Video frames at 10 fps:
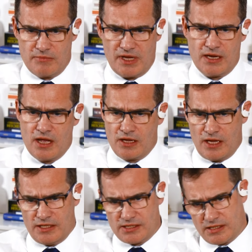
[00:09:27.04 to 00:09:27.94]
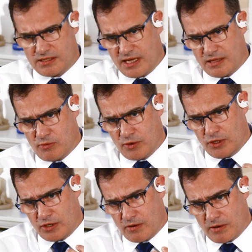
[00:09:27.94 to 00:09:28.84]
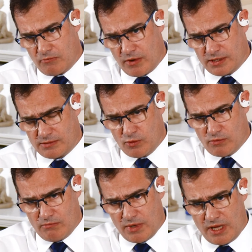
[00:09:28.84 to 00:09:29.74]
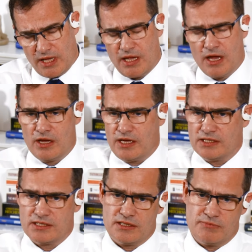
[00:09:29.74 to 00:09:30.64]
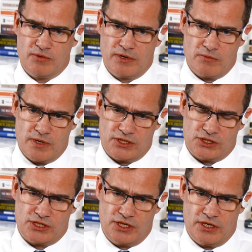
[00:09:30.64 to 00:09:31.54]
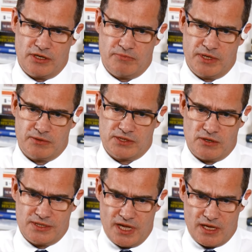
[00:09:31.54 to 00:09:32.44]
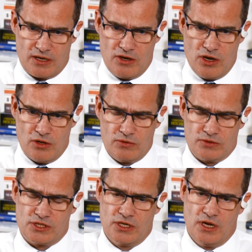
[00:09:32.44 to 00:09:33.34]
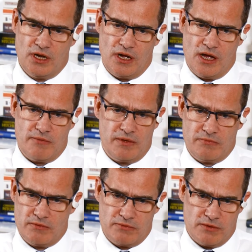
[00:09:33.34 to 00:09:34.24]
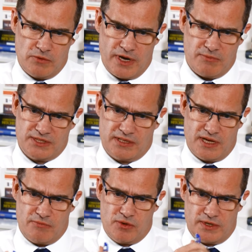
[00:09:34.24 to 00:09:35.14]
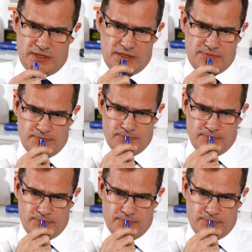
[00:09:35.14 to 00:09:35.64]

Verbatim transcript: I mean, is, is that the point you go and raise more money? Is it the point at which, you know, people start taking note? I mean, what, what happens at that point?